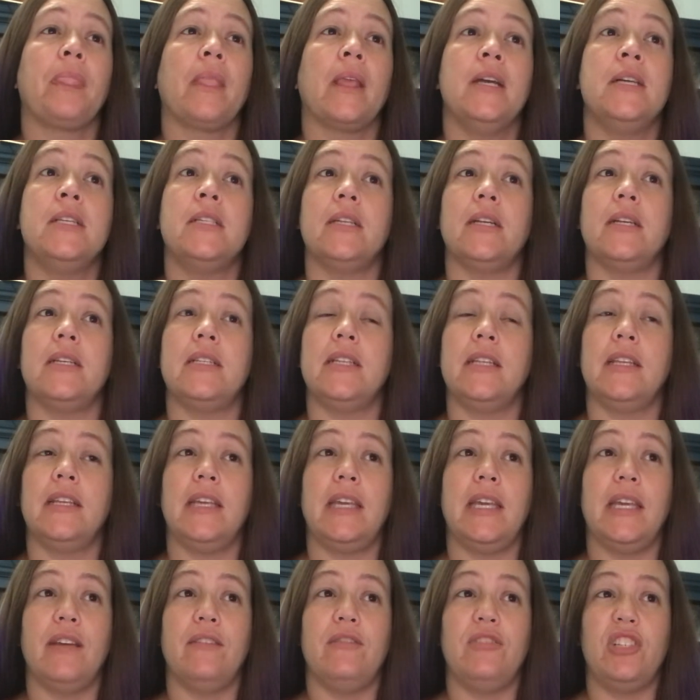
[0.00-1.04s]
Starts in the
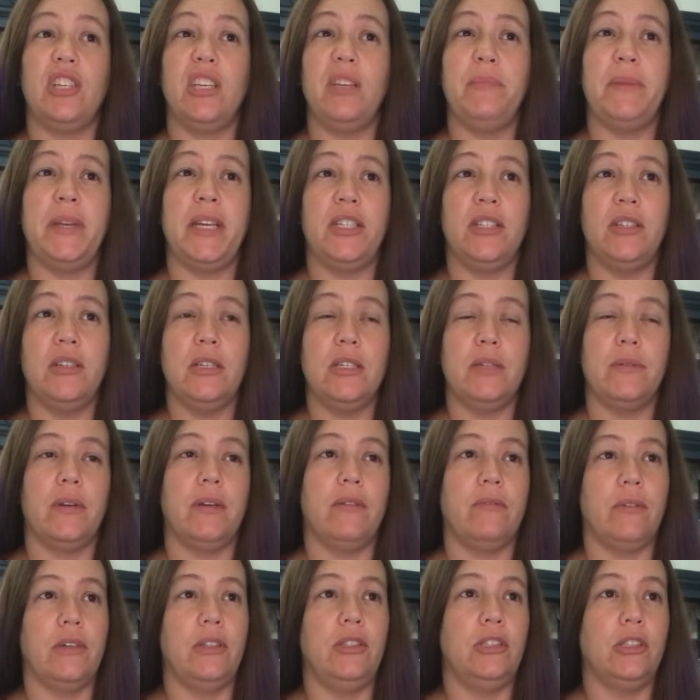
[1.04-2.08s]
key of G major, so we have
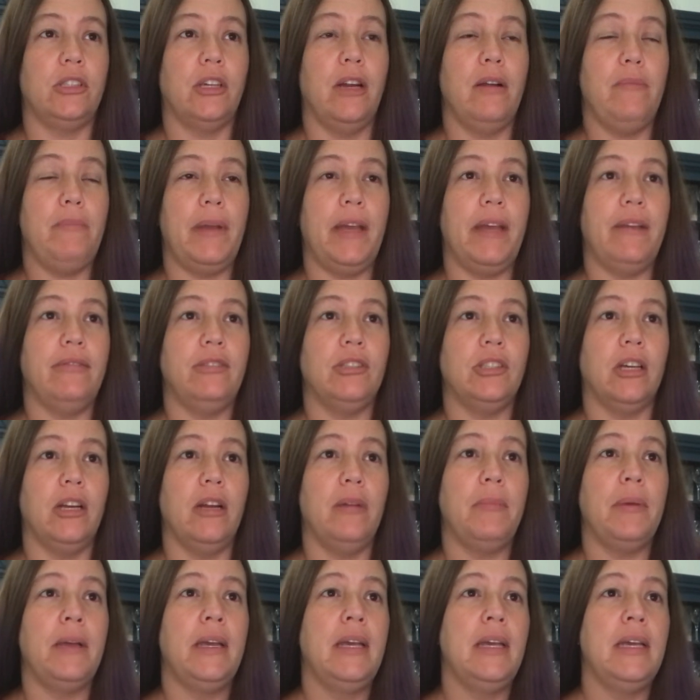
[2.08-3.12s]
1 sharp, F sharp.
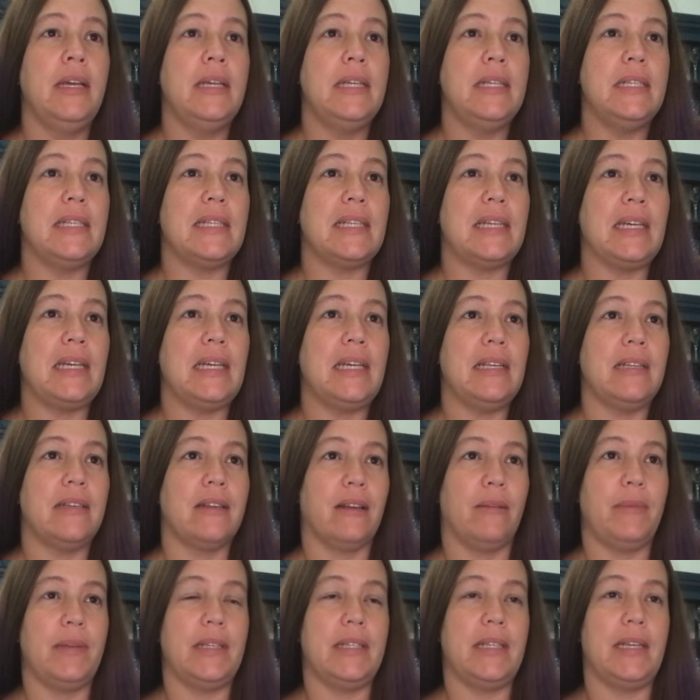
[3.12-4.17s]
C is going
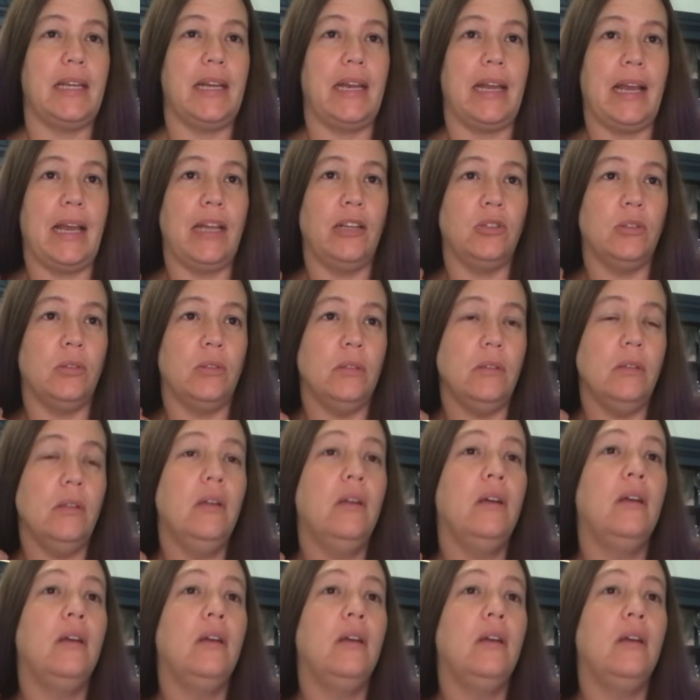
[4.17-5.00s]
to be C natural.